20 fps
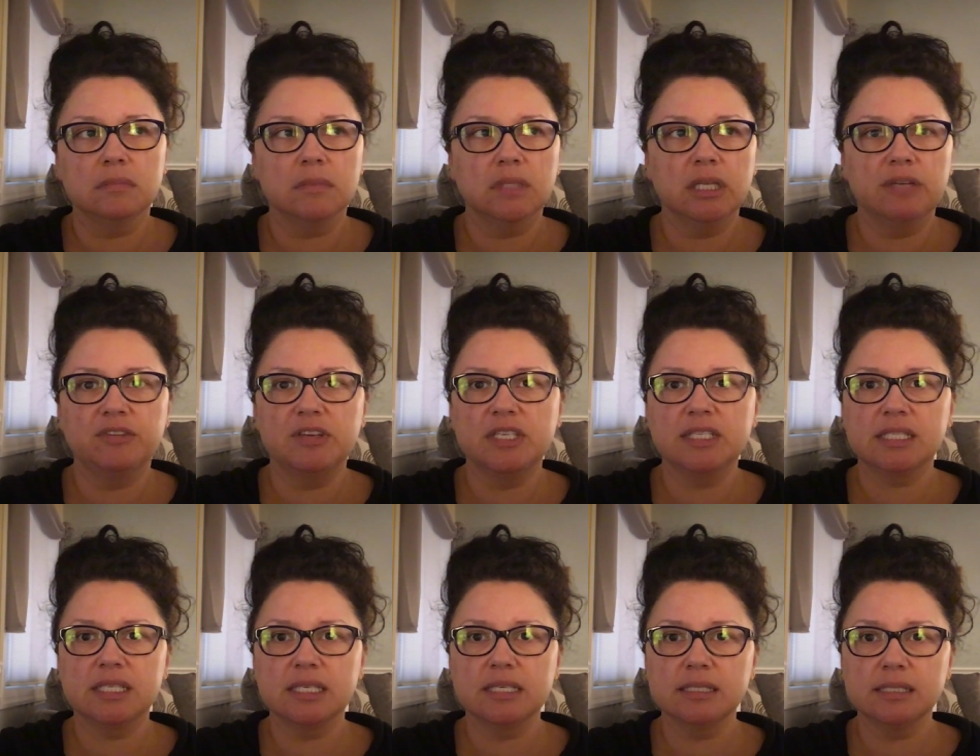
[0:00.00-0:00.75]
if he
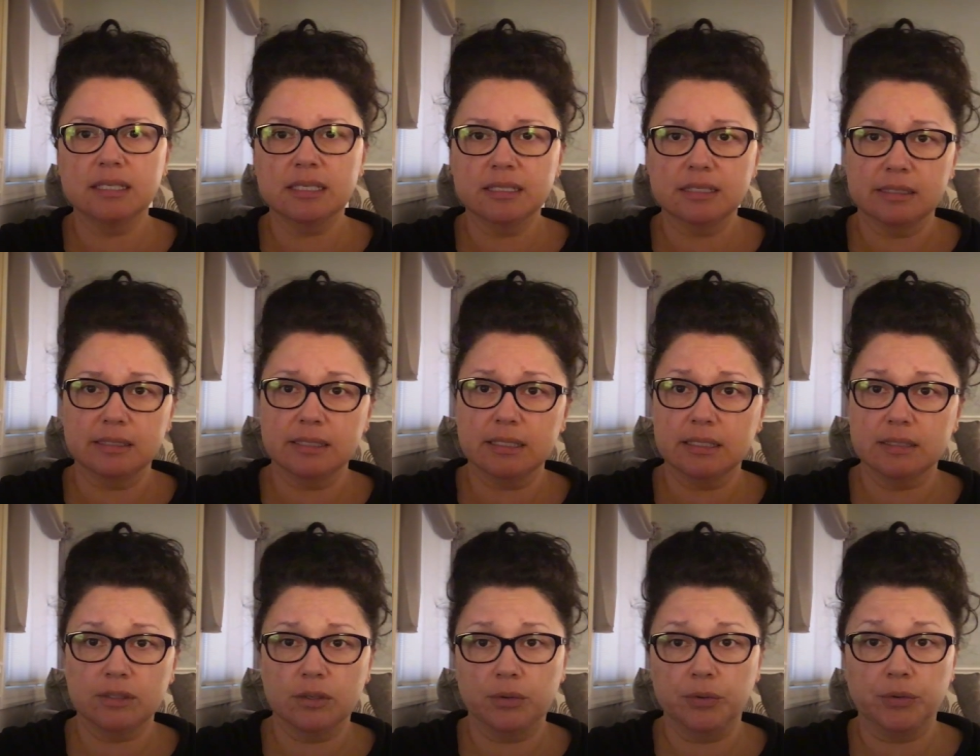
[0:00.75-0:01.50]
sees this and
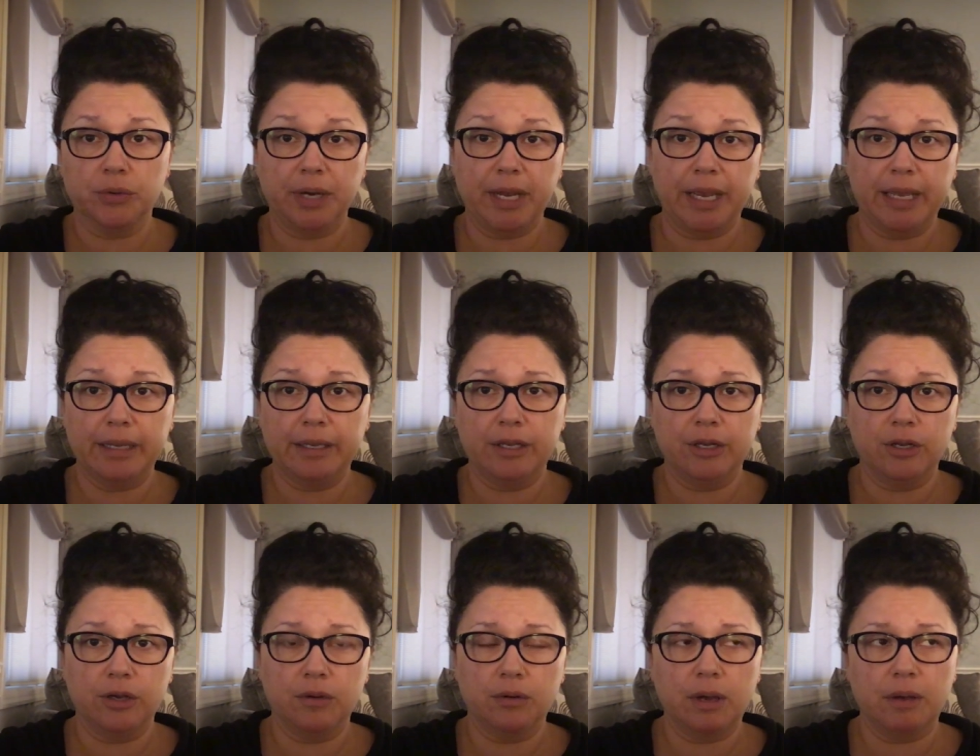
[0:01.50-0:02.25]
says, oh great, you
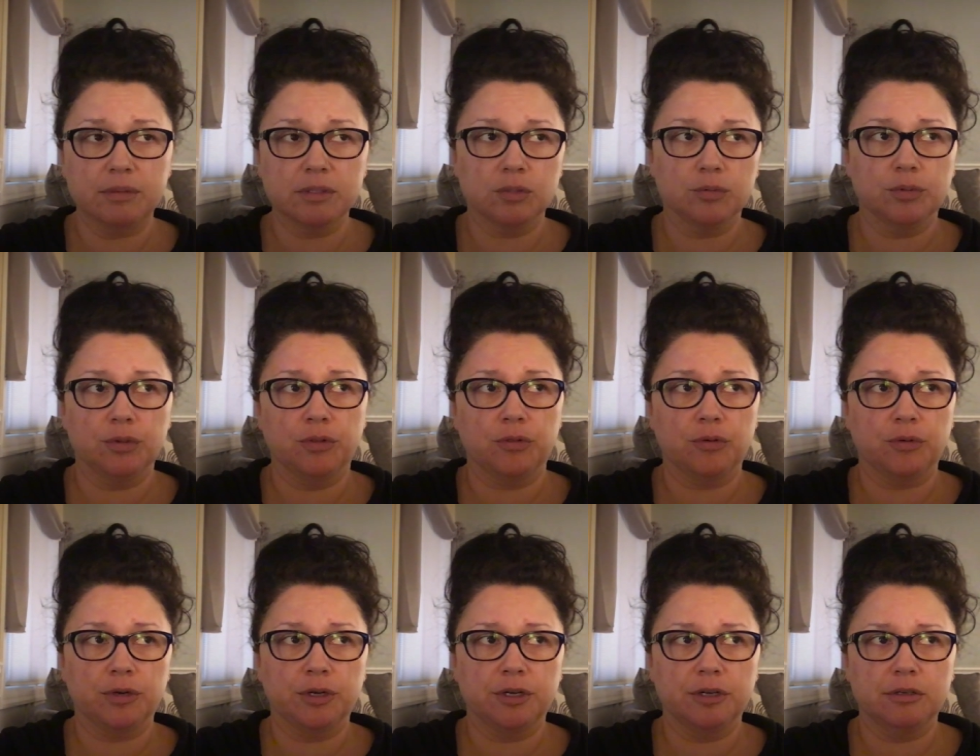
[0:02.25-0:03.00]
know, I was a real
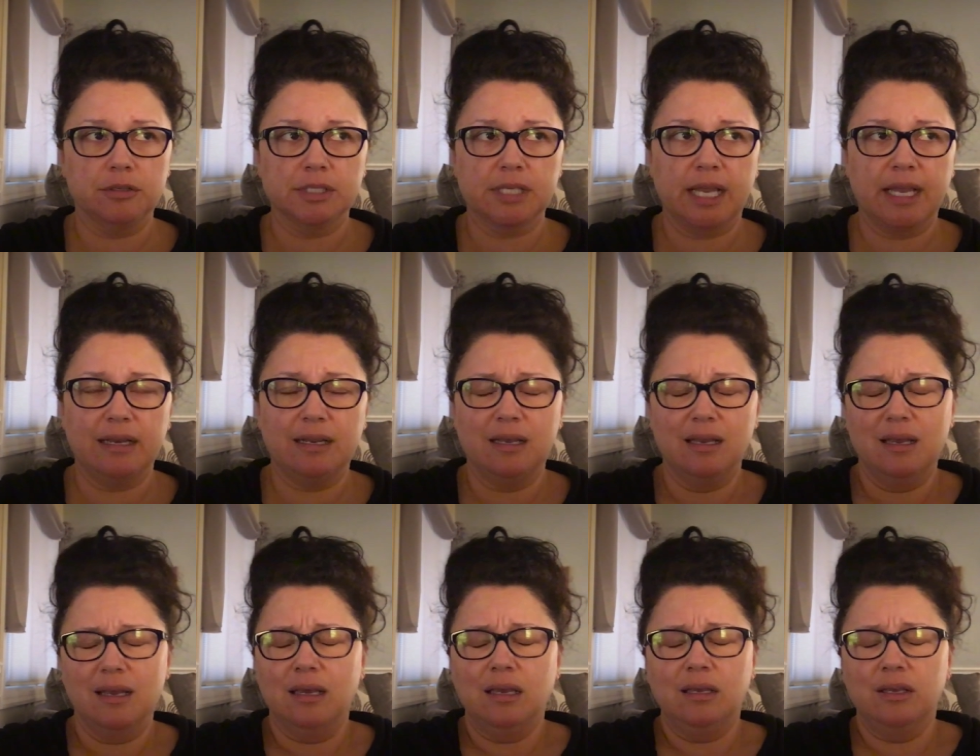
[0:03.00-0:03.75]
thorn in her side,
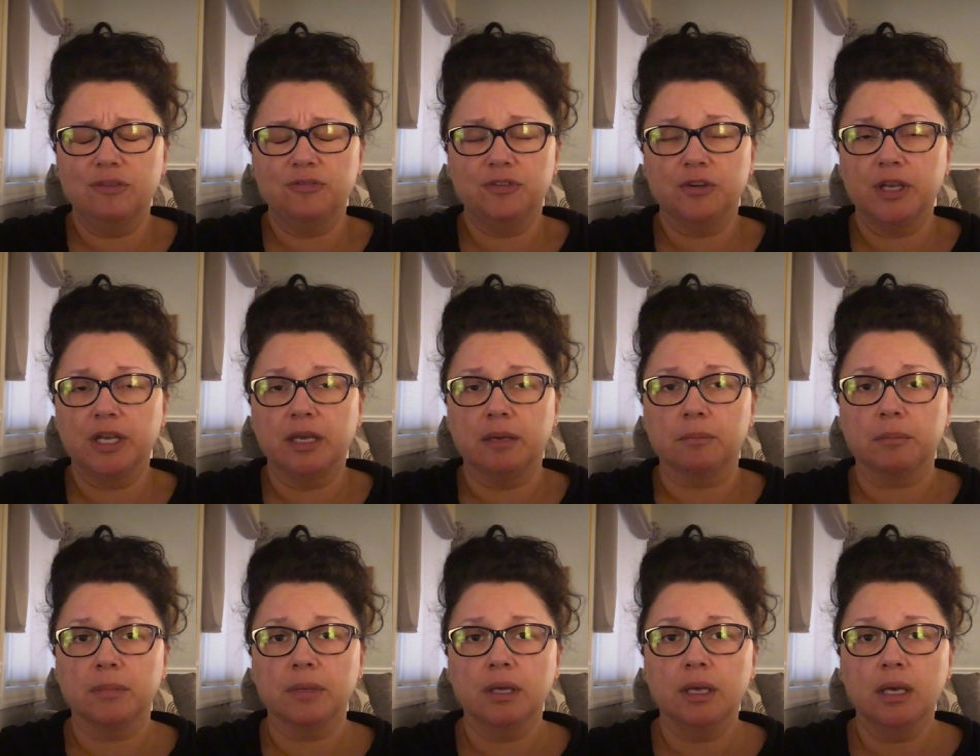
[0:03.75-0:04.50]
good for
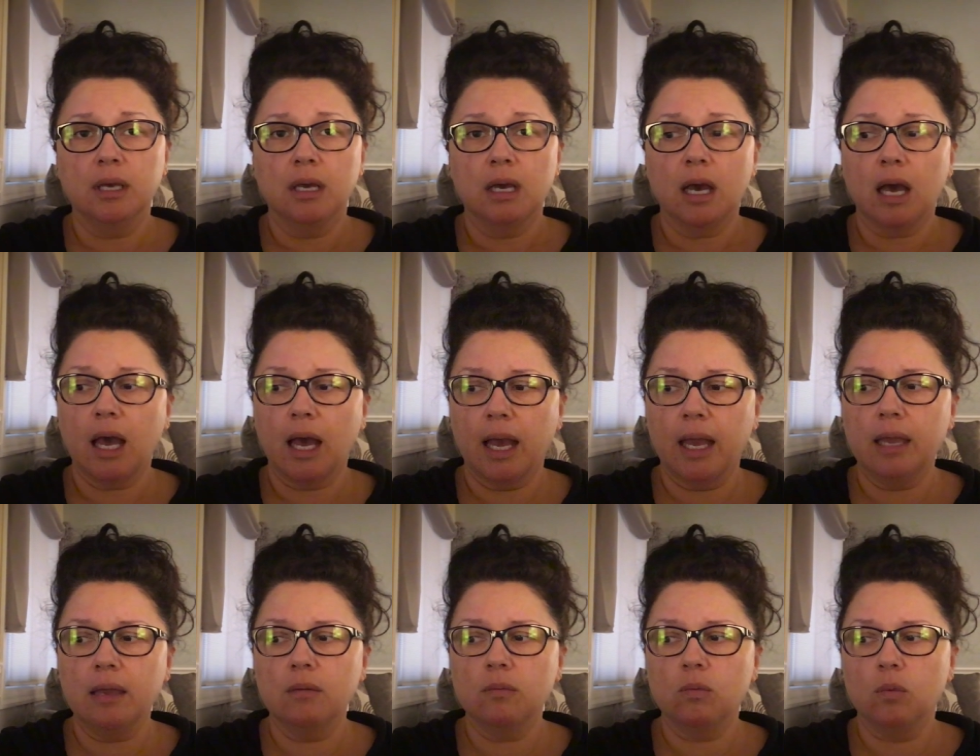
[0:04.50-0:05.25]
him.
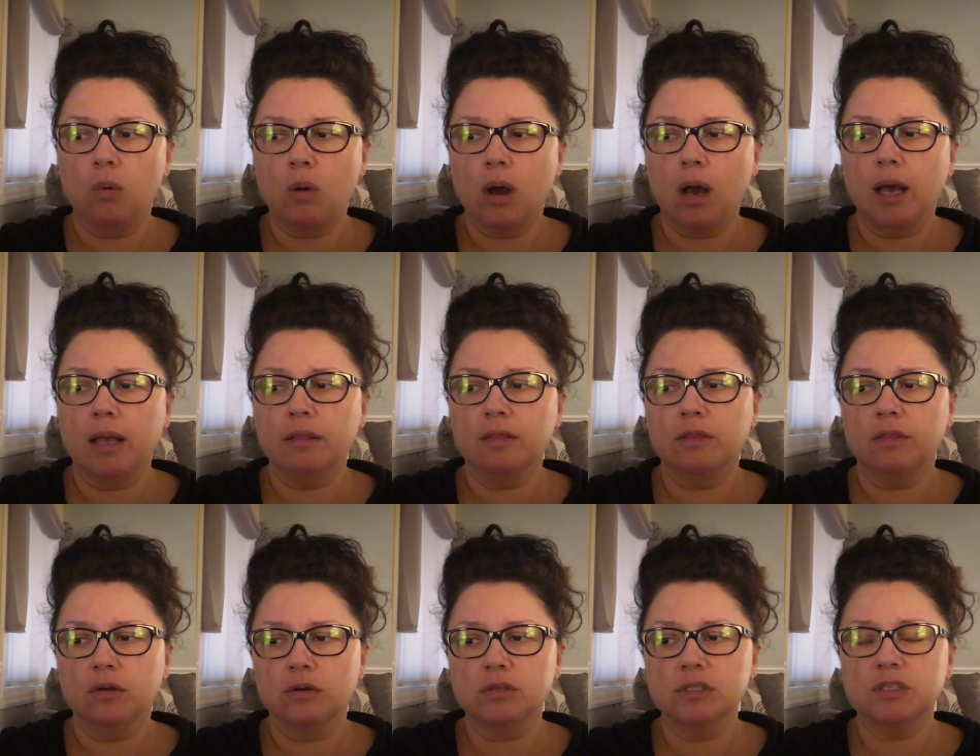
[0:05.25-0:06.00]
I want
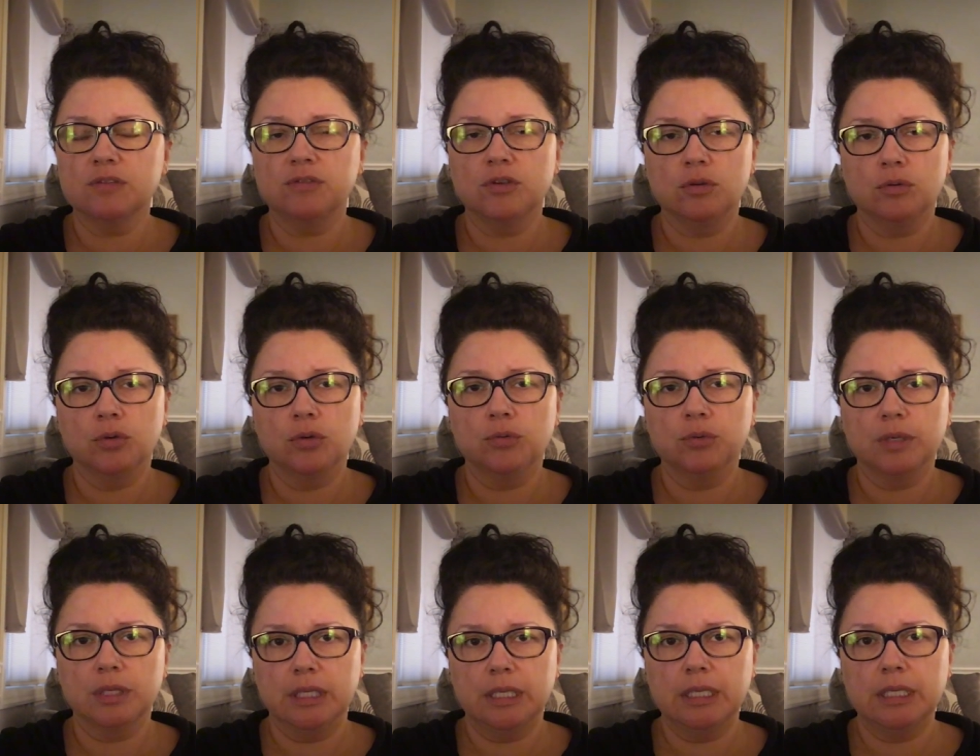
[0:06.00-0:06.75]
those of you who
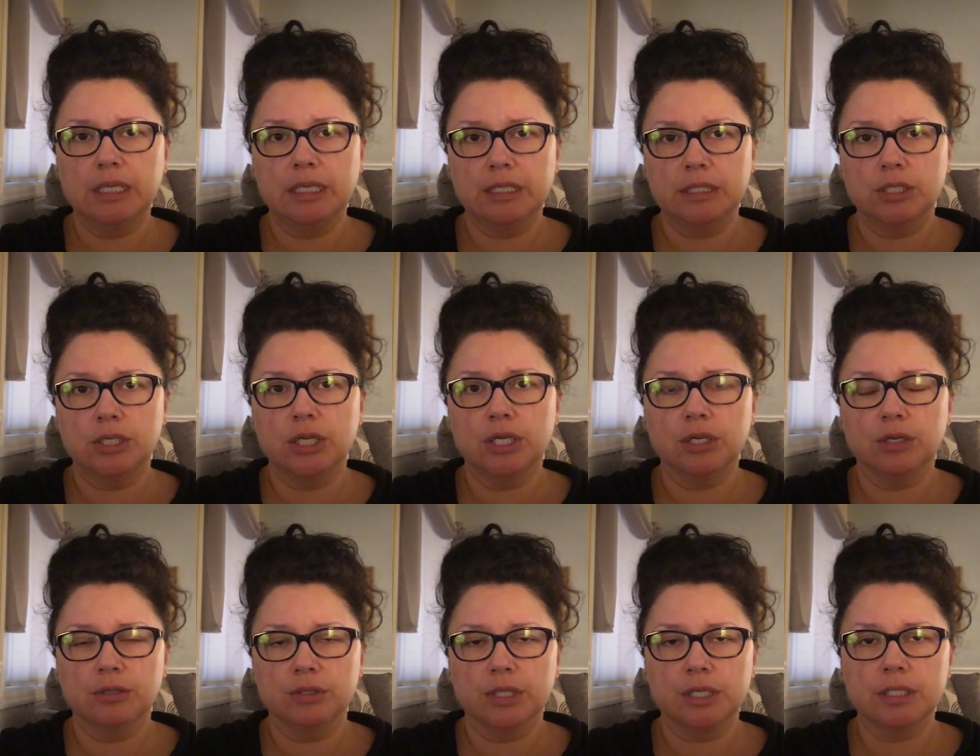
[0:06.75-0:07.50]
really need to
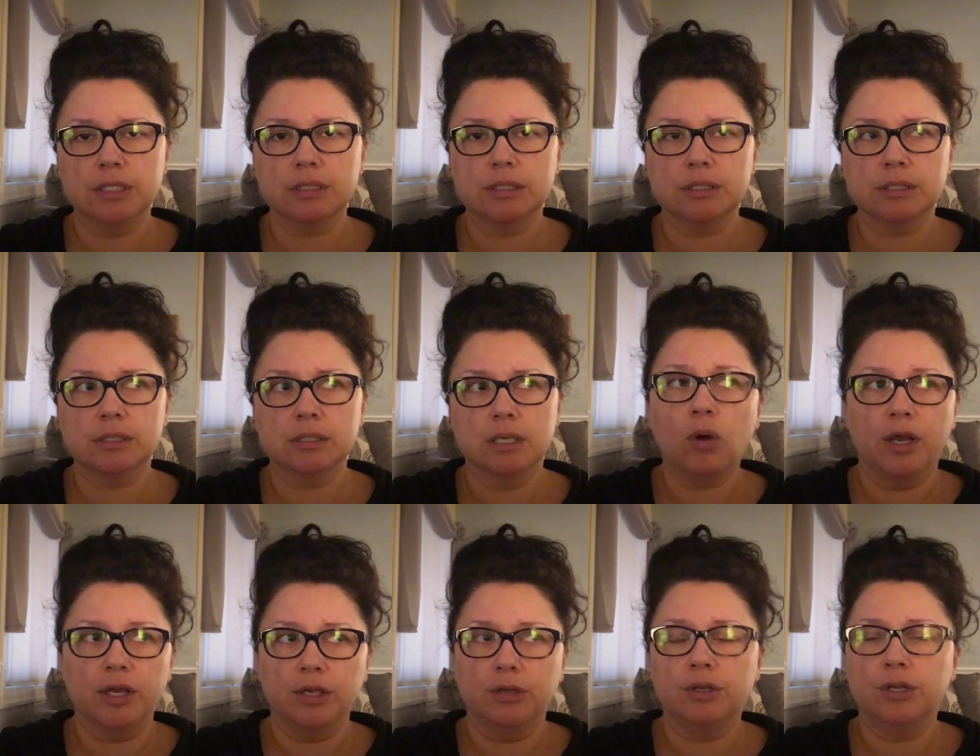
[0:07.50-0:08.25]
hear this, I
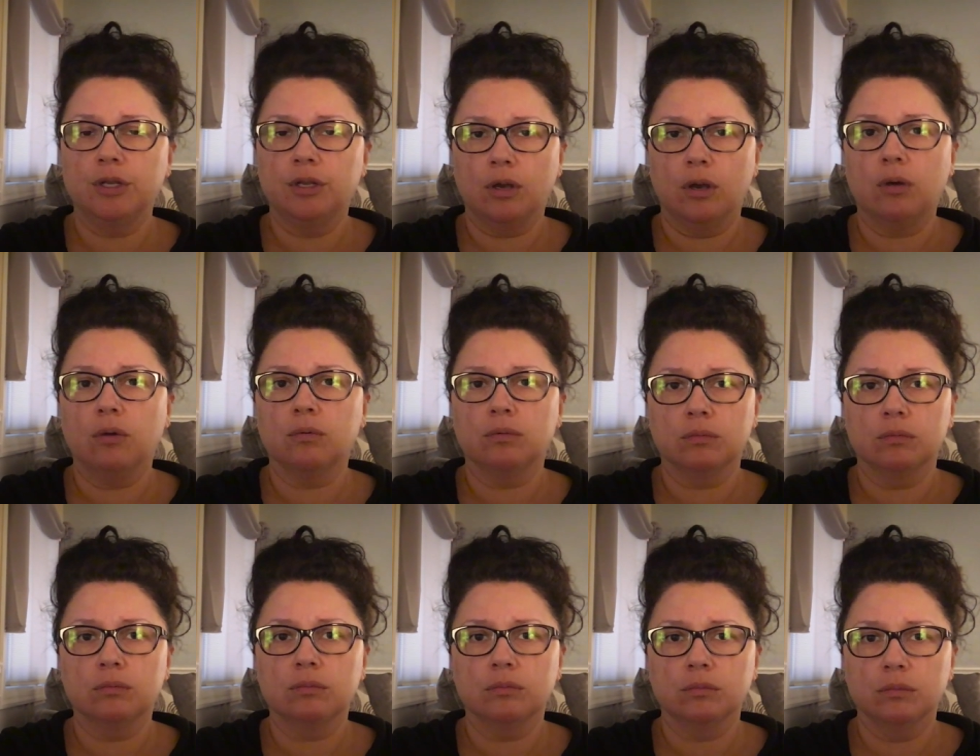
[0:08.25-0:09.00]
want you to know
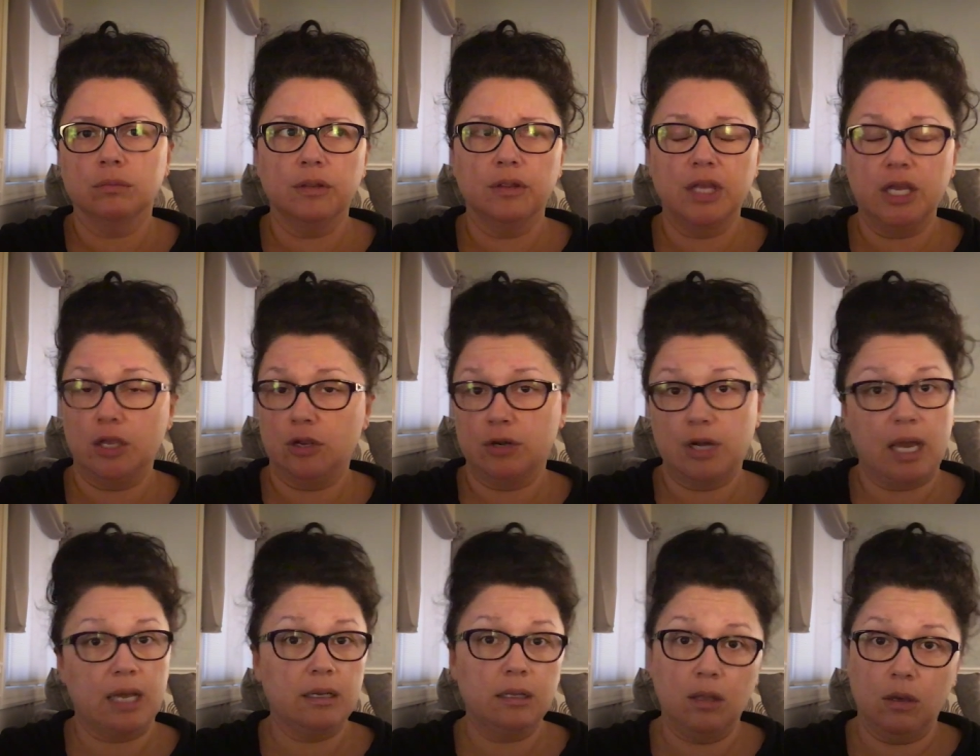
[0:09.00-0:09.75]
that you're
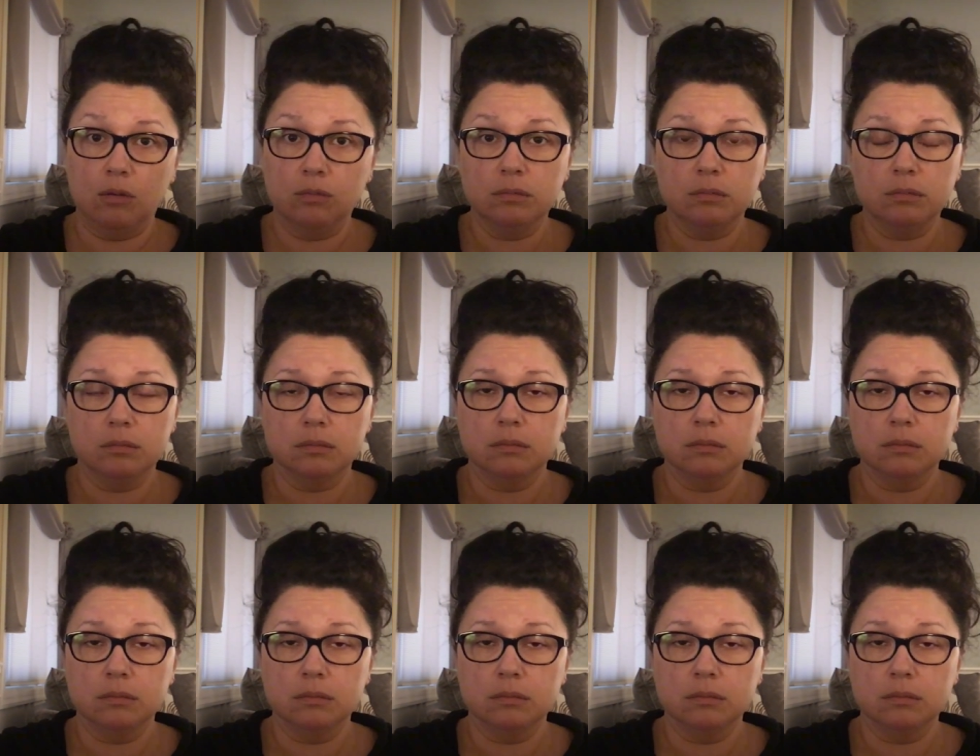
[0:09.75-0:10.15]
not alone.